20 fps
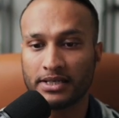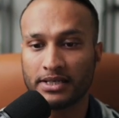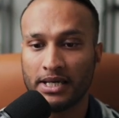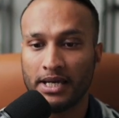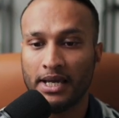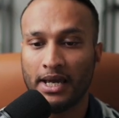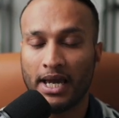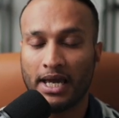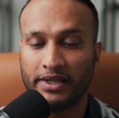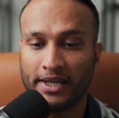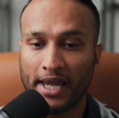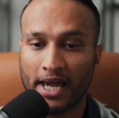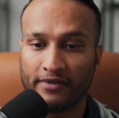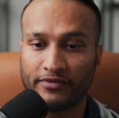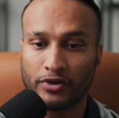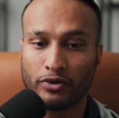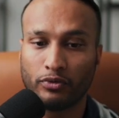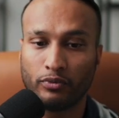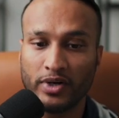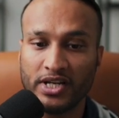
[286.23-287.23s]
And they have their
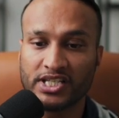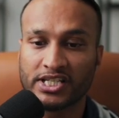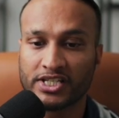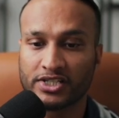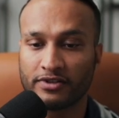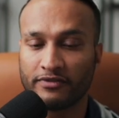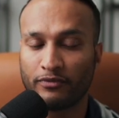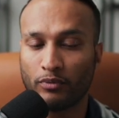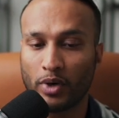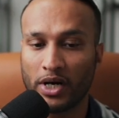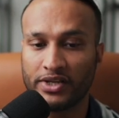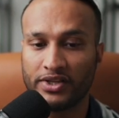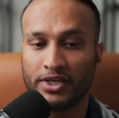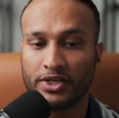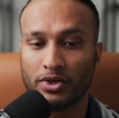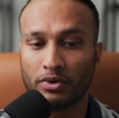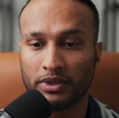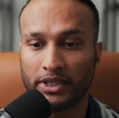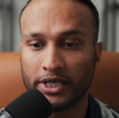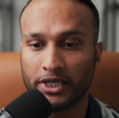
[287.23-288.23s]
reasons of why they don't
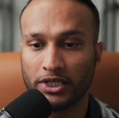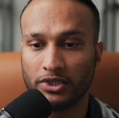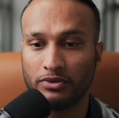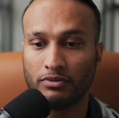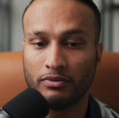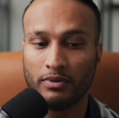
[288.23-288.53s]
let you